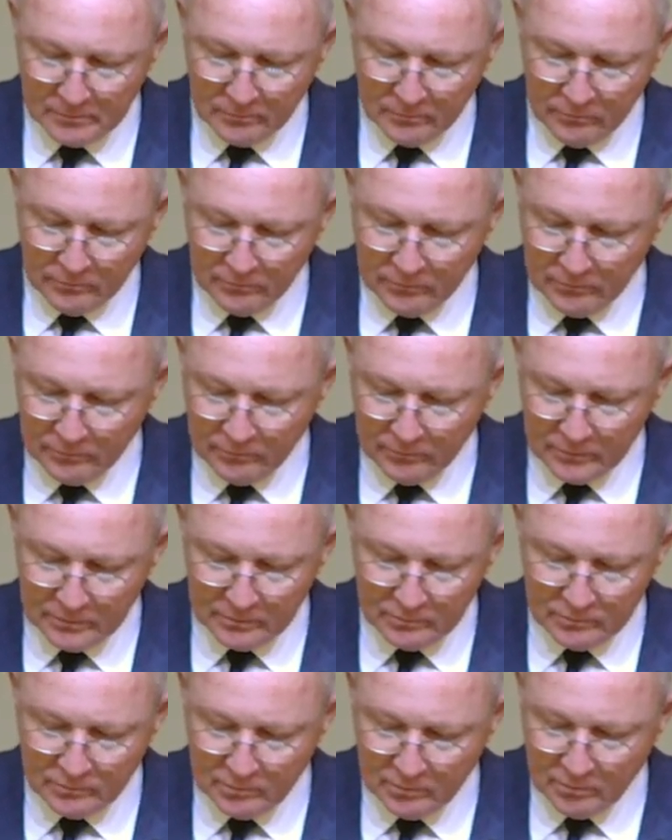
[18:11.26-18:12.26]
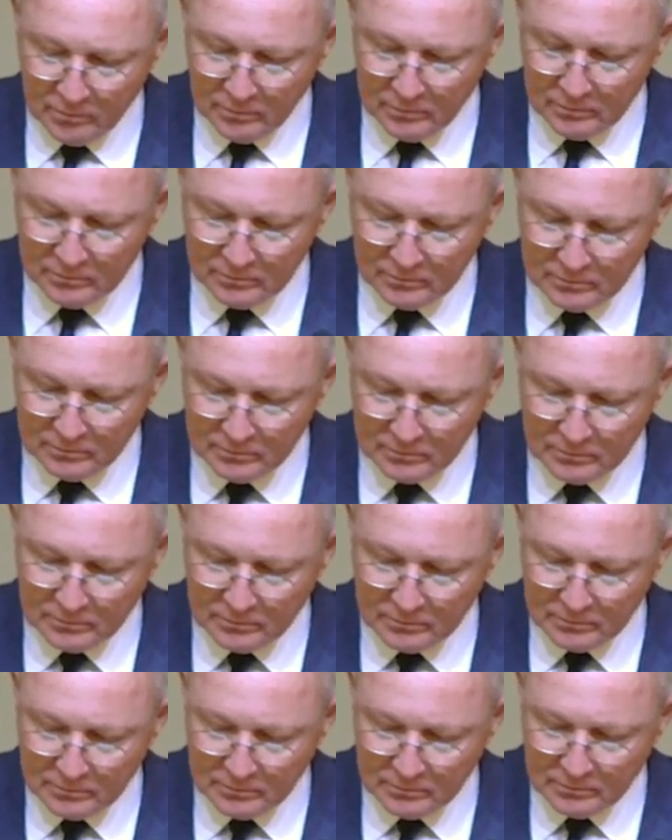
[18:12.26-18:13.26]

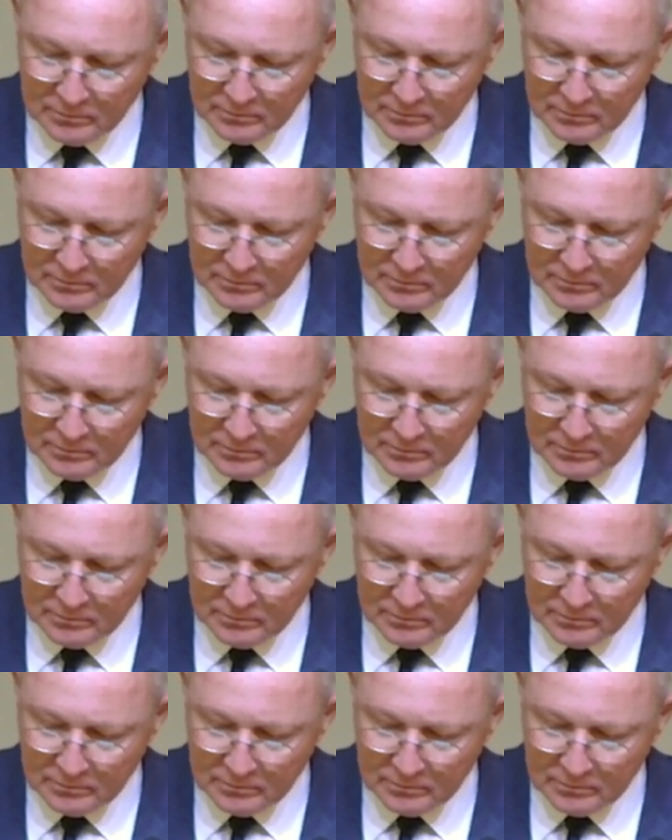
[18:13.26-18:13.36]
(silence)